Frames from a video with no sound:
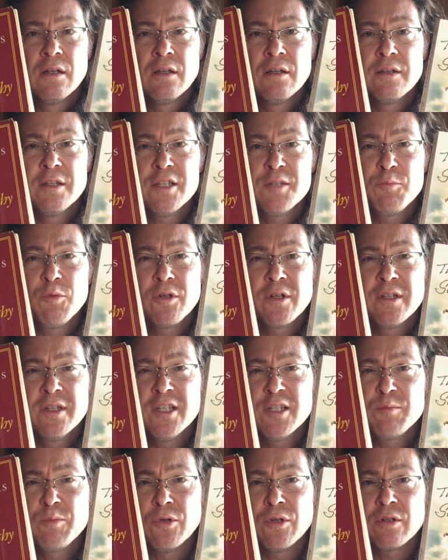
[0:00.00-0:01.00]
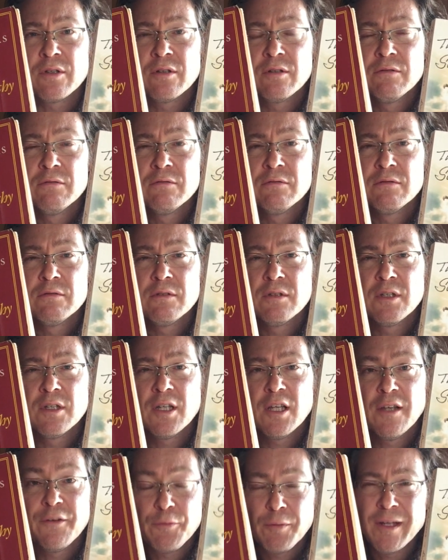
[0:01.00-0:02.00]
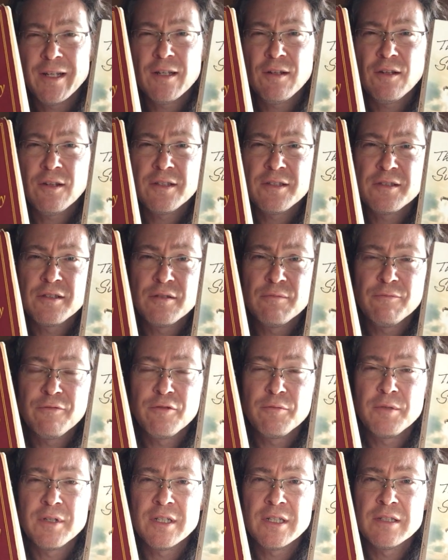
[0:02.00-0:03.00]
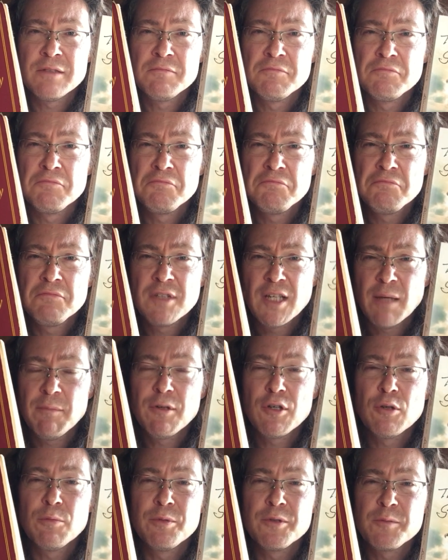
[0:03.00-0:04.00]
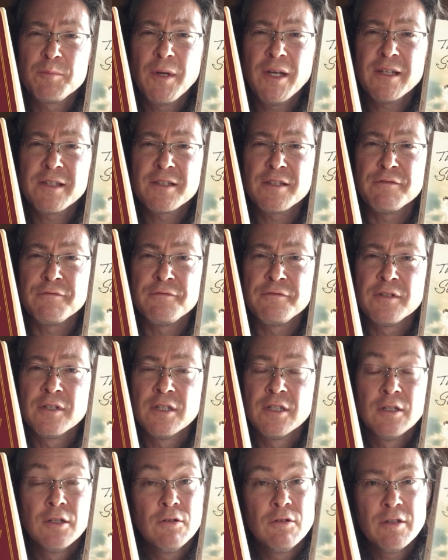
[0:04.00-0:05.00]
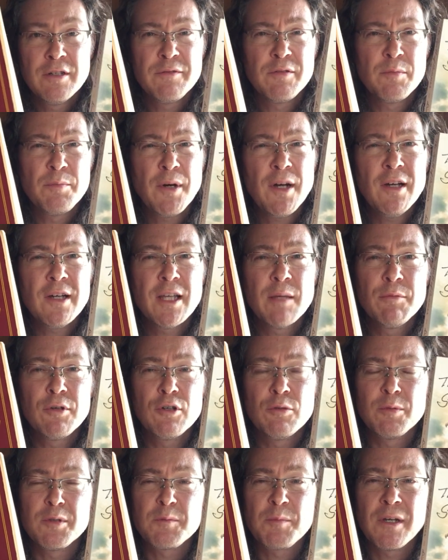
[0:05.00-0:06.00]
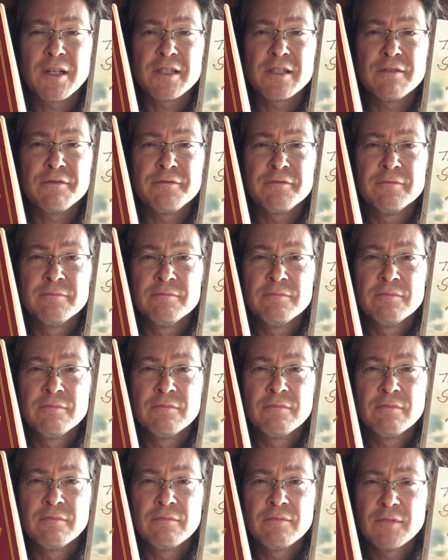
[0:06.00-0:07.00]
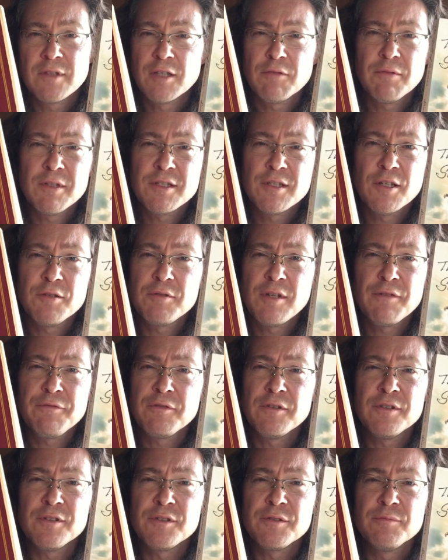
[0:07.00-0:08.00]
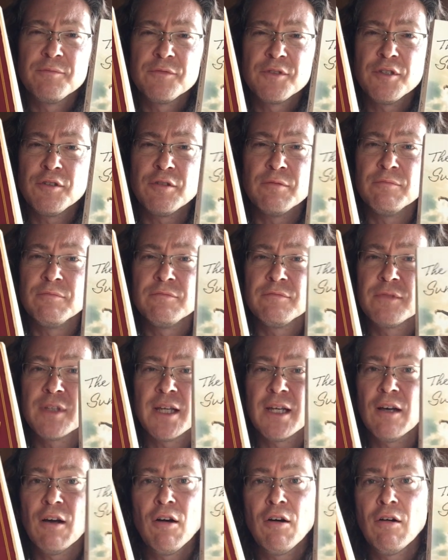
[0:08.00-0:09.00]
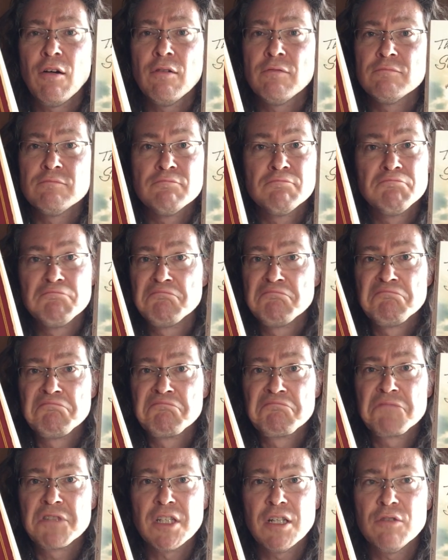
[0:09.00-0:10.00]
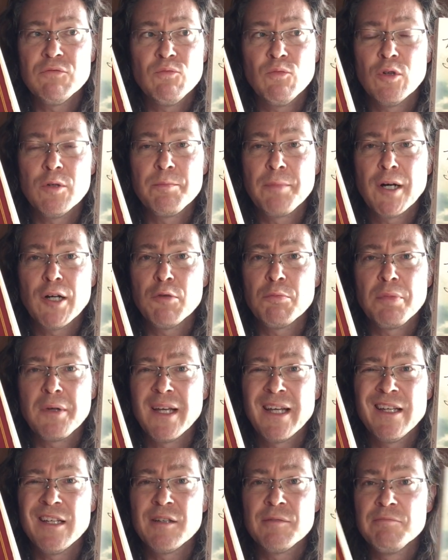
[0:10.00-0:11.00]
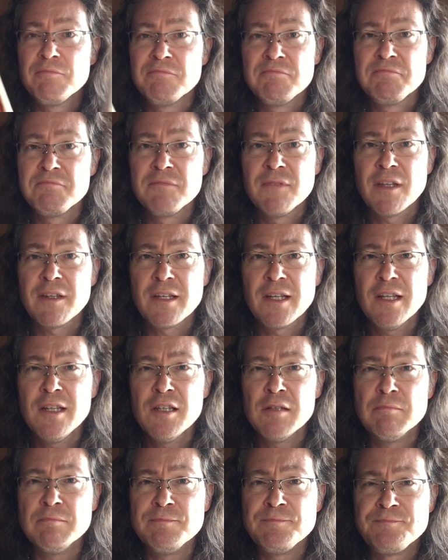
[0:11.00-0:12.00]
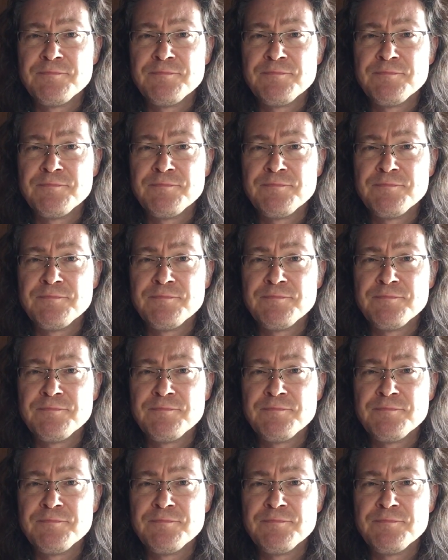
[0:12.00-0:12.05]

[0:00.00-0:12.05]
this book and this book, if you analyse them from a chemical perspective, or even a biochemical perspective, there is no difference to them. They are, you know, wood pulp, ink, nothing in them.